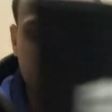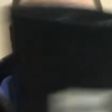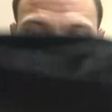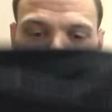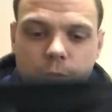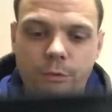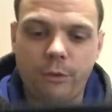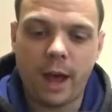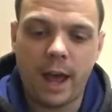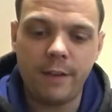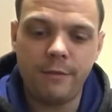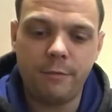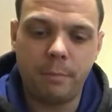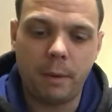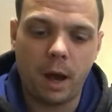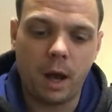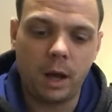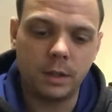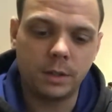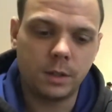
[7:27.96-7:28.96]
It was
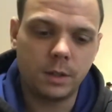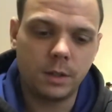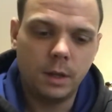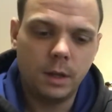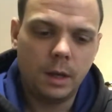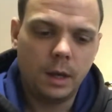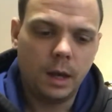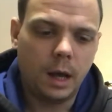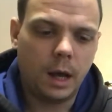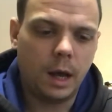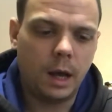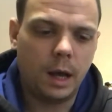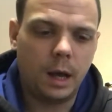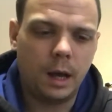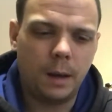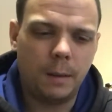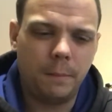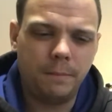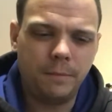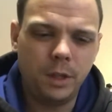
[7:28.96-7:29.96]
$5.
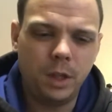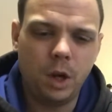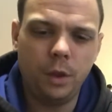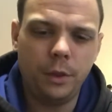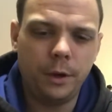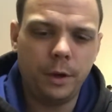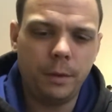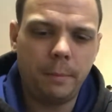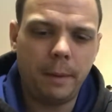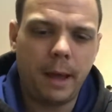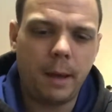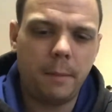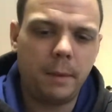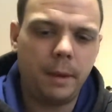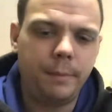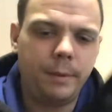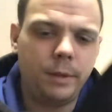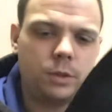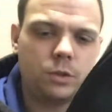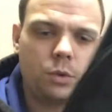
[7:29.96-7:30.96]
You know, they're about
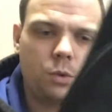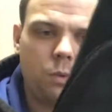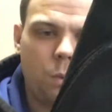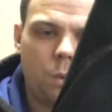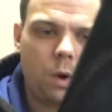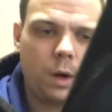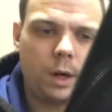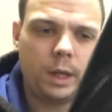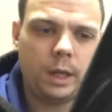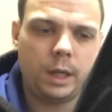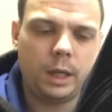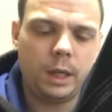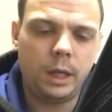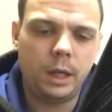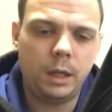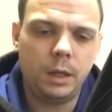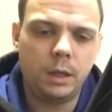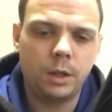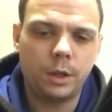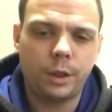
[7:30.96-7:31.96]
maybe
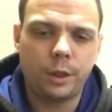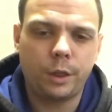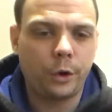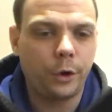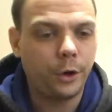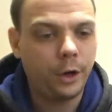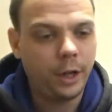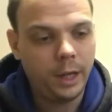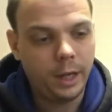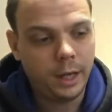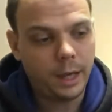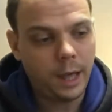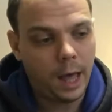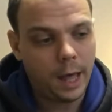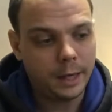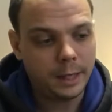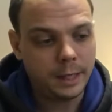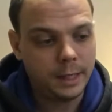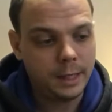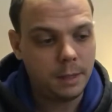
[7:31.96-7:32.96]
20 to 30
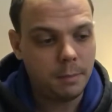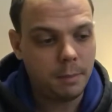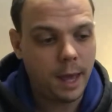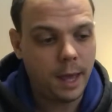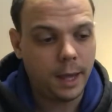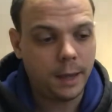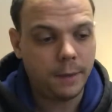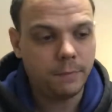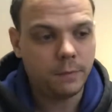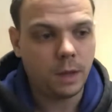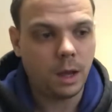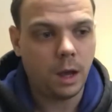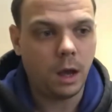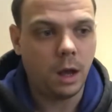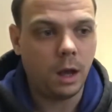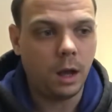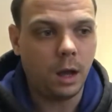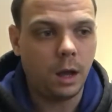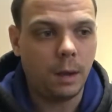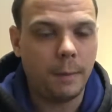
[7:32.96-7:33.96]
on eBay.
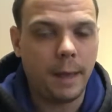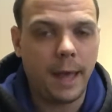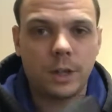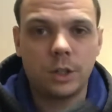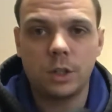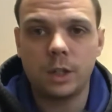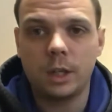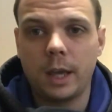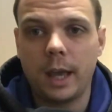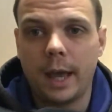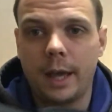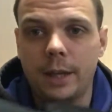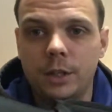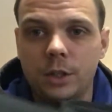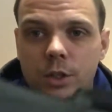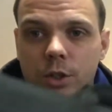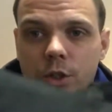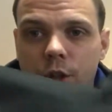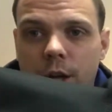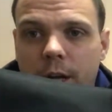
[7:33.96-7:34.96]
Actually, I
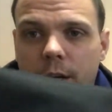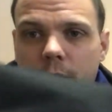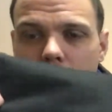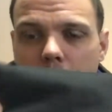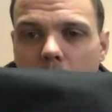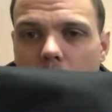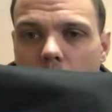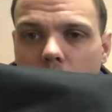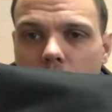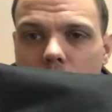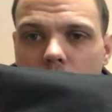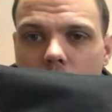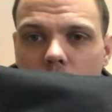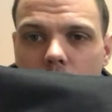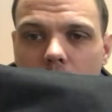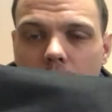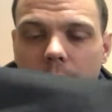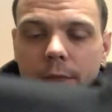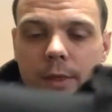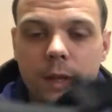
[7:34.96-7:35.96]
just checked the
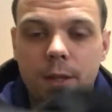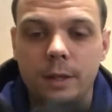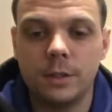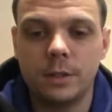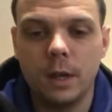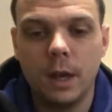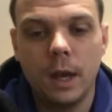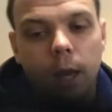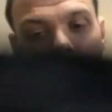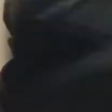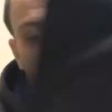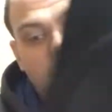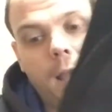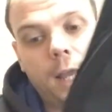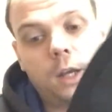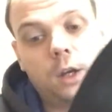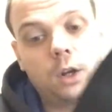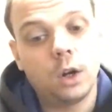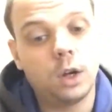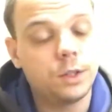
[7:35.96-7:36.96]
barcode on this. I
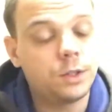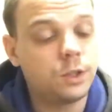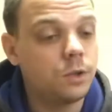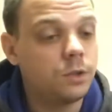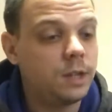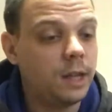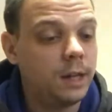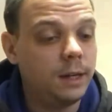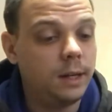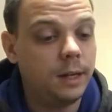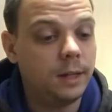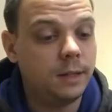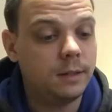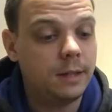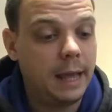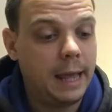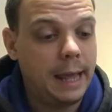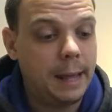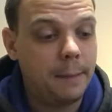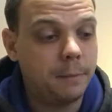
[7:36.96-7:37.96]
could also send it
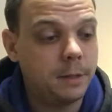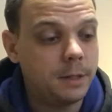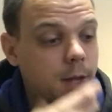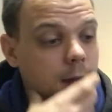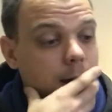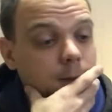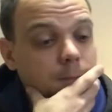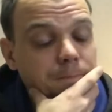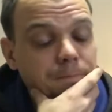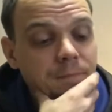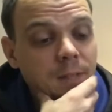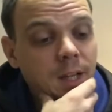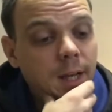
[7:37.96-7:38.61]
into Amazon.